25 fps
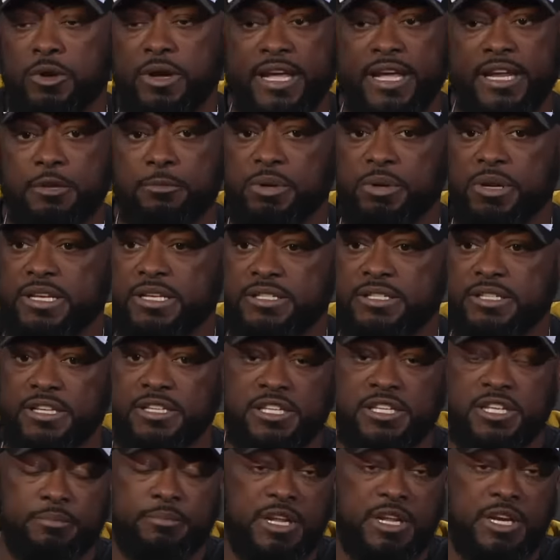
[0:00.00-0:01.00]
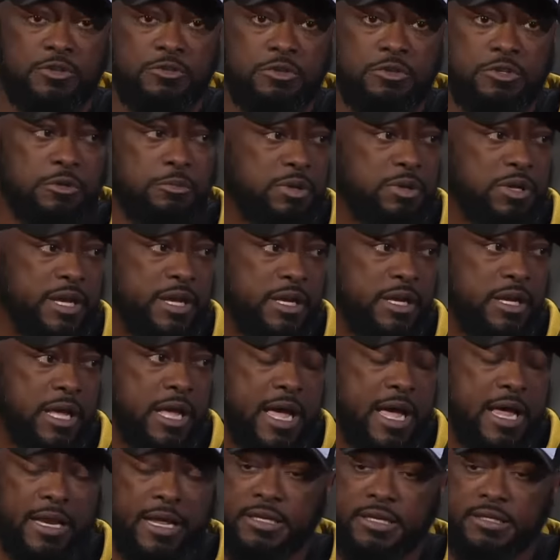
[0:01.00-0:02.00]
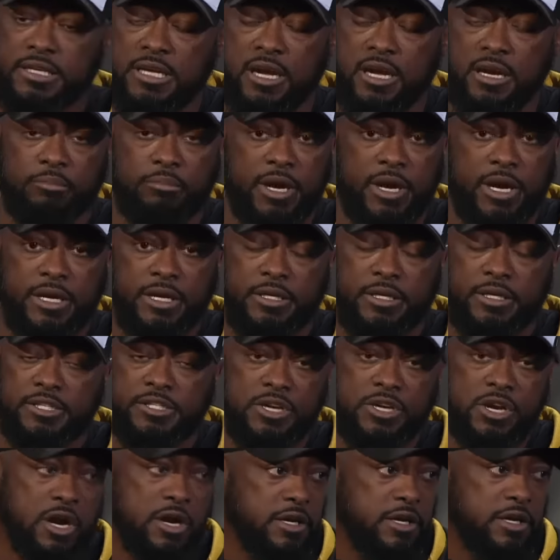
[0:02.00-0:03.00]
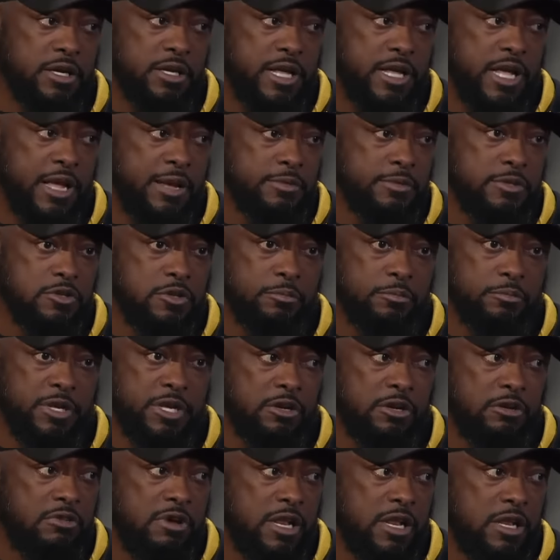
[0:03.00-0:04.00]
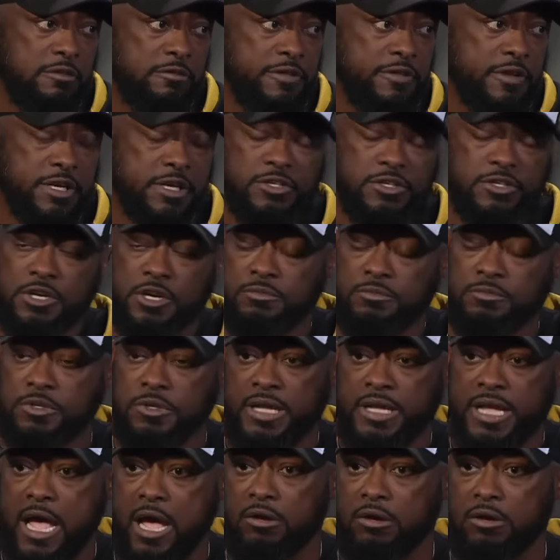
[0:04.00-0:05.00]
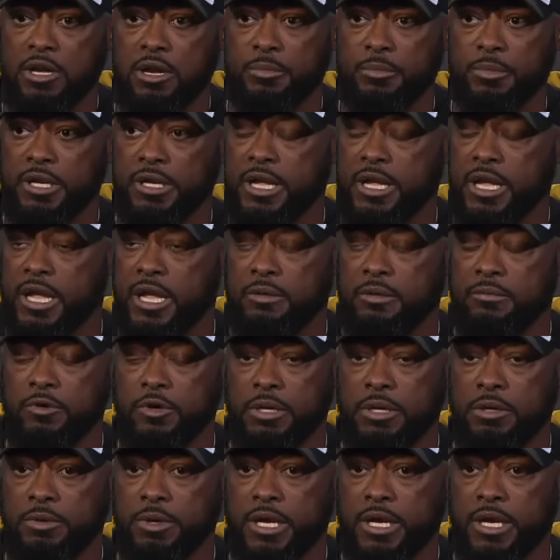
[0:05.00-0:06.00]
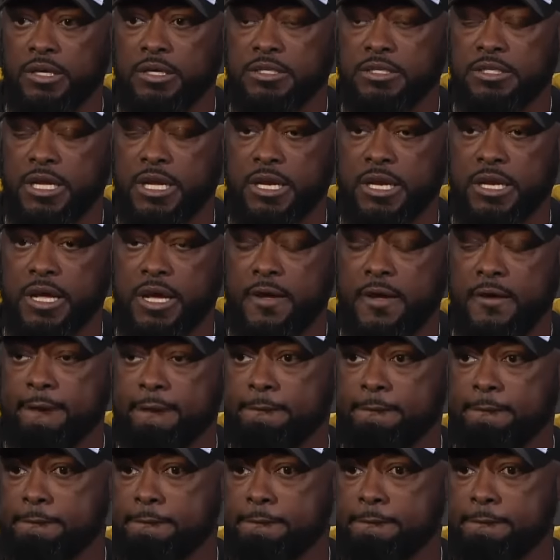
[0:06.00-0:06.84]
We had to play 60 minutes when you're playing a guy like Tom Brady. The start of the game is going to be irrelevant in terms of the outcome of the game. We understand that.